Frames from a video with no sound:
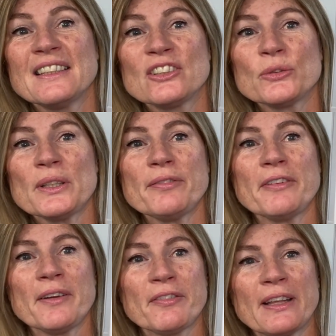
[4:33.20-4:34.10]

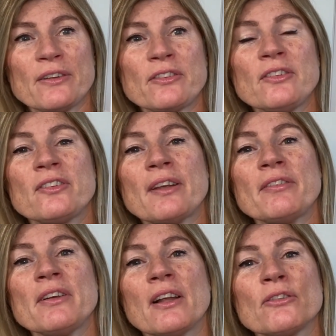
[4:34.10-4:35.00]

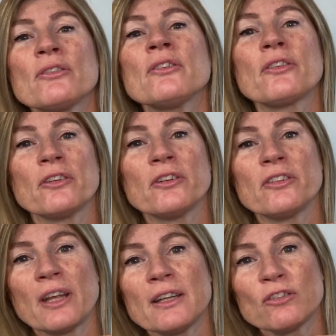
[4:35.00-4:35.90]

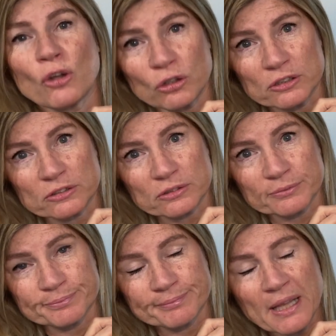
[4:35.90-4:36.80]
$25,738,
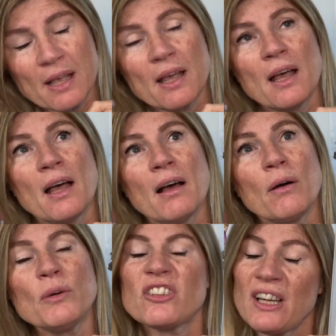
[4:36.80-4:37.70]

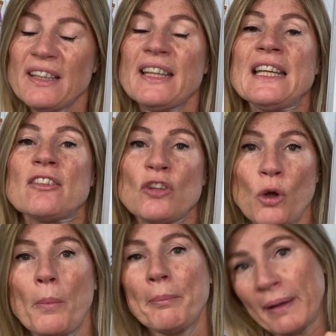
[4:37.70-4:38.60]
which I think is
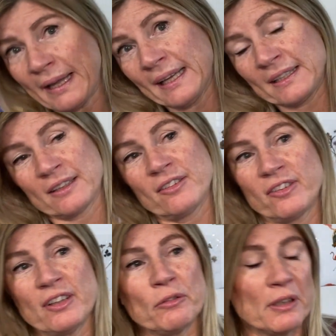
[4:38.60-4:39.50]
not bad
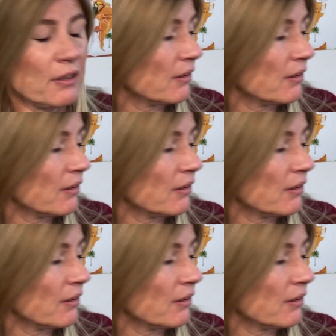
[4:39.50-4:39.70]
considering